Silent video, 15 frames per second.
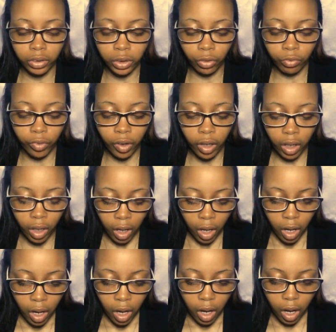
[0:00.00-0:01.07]
so far.
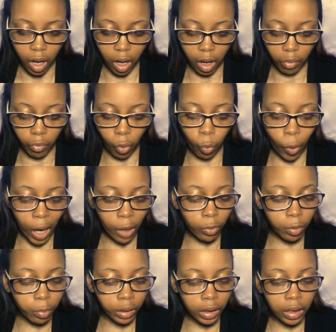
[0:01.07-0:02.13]
Why
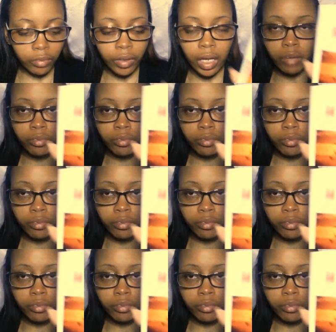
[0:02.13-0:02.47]
We Believe,